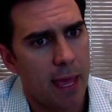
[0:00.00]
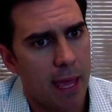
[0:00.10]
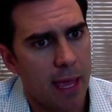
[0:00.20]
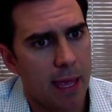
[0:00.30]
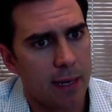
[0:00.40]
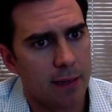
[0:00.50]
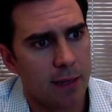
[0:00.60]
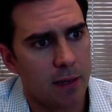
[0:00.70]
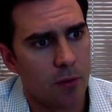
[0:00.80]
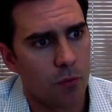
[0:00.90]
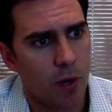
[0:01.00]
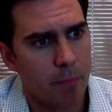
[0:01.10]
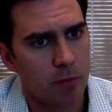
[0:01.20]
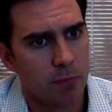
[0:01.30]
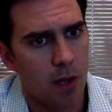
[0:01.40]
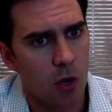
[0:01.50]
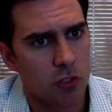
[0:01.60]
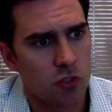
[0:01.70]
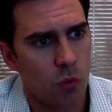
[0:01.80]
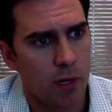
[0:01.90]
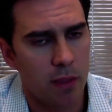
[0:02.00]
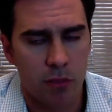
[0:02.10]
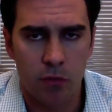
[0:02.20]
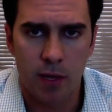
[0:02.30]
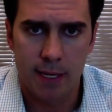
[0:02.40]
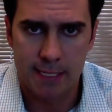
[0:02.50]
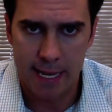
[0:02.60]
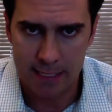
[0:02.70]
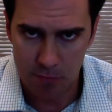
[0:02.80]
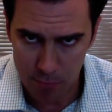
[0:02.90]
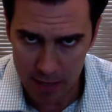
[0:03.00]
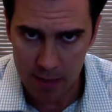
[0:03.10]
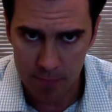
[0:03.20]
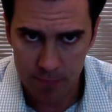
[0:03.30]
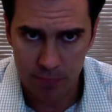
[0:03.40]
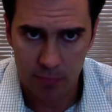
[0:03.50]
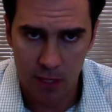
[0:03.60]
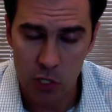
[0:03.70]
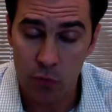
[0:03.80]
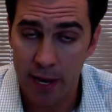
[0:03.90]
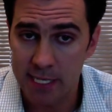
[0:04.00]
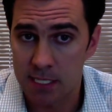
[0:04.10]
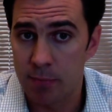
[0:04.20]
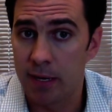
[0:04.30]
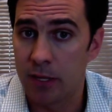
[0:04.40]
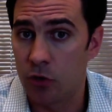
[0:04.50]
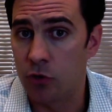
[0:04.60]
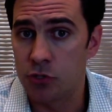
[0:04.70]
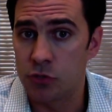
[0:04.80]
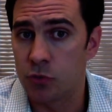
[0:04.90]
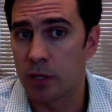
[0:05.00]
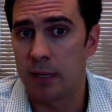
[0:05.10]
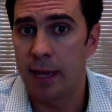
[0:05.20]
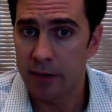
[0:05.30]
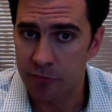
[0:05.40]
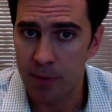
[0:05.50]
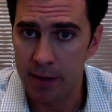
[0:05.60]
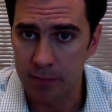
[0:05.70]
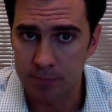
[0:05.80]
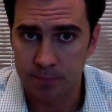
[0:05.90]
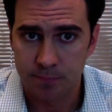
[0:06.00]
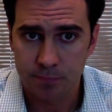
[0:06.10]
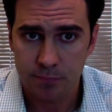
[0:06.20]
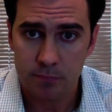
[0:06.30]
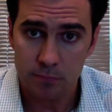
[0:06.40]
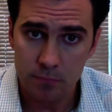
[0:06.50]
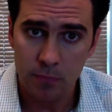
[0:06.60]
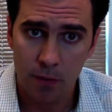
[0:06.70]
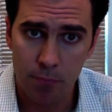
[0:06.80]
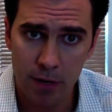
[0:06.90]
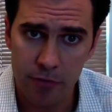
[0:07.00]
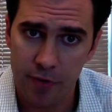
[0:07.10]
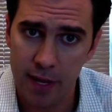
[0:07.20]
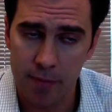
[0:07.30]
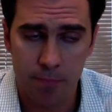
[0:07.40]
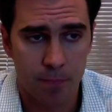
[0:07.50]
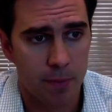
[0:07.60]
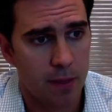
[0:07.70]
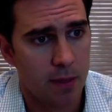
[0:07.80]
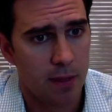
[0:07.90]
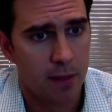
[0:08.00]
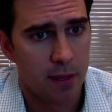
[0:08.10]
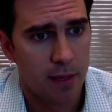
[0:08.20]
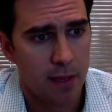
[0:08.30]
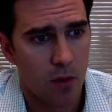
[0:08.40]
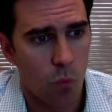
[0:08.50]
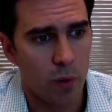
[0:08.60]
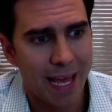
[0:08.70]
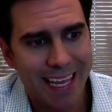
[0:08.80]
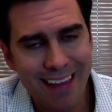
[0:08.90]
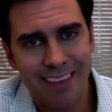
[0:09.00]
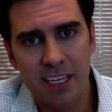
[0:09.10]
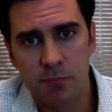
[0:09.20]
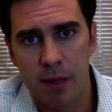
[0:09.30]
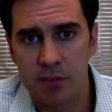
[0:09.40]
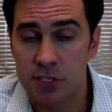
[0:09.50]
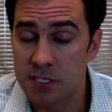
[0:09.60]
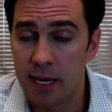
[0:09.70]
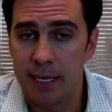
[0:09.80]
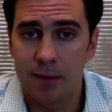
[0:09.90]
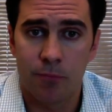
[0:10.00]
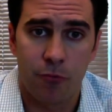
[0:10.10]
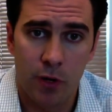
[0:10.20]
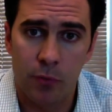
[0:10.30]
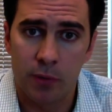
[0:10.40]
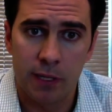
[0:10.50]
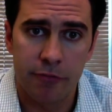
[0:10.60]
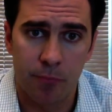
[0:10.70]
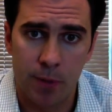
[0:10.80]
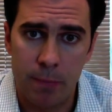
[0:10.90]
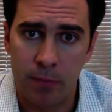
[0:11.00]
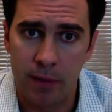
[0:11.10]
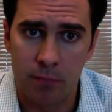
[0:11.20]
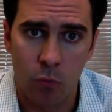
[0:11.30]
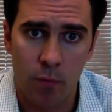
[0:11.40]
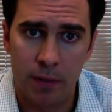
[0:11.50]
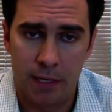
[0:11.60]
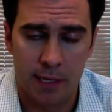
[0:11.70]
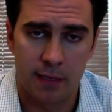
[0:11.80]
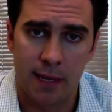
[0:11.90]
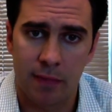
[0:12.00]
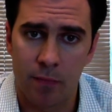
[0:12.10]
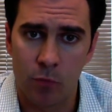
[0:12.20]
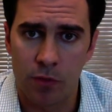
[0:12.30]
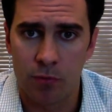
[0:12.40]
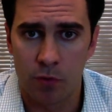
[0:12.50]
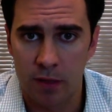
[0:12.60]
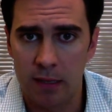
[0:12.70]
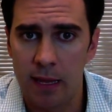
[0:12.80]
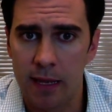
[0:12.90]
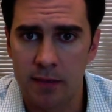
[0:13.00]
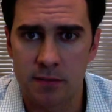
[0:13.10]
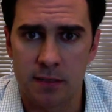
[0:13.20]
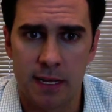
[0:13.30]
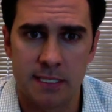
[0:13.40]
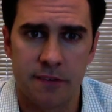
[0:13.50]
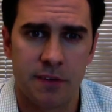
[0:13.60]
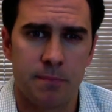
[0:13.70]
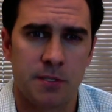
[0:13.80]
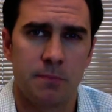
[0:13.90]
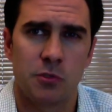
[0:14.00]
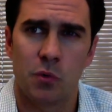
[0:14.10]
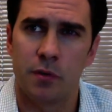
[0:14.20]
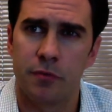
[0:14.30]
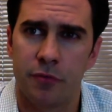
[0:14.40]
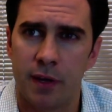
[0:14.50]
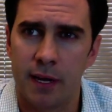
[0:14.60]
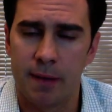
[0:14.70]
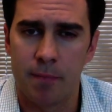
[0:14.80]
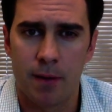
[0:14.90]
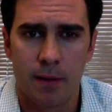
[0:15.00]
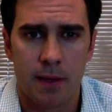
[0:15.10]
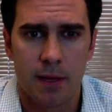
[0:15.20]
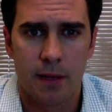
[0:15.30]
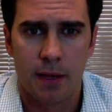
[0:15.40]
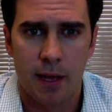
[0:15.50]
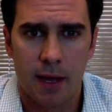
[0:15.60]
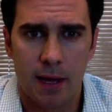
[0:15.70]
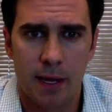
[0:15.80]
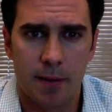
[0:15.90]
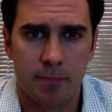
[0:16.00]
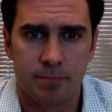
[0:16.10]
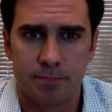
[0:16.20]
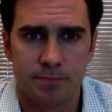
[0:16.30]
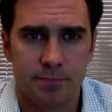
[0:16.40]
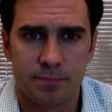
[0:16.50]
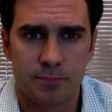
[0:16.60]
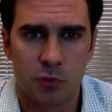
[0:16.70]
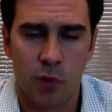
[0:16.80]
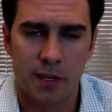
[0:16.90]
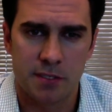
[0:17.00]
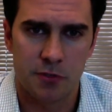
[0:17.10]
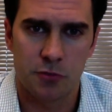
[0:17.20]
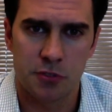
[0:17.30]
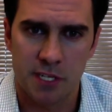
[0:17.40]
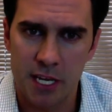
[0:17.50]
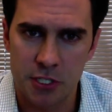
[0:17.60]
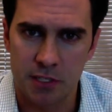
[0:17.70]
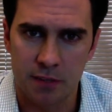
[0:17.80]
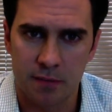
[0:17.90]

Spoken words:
And Robert, August 20th, you contacted me, and you were asking me to introduce you to a client of mine, Bitify. When I get these messages, and I get them frequently from people that want me to connect them with clients, as if I'm some sort of Grand Central Station,